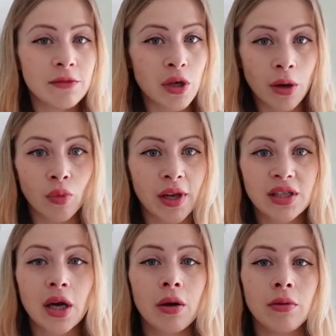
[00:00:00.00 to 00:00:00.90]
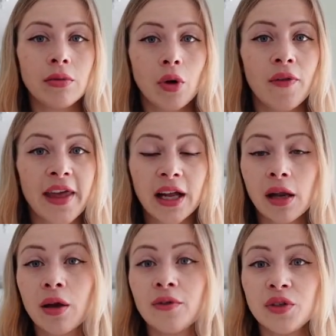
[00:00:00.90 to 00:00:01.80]
you don't want it to go on their
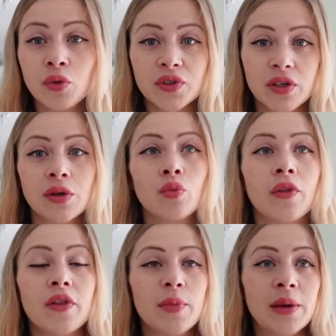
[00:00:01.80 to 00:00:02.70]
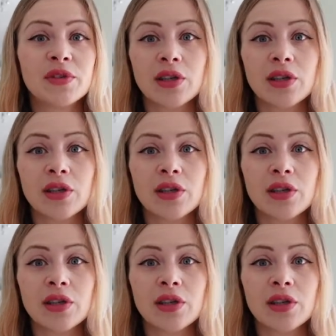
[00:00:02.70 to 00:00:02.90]
clothes you also don't want the bibs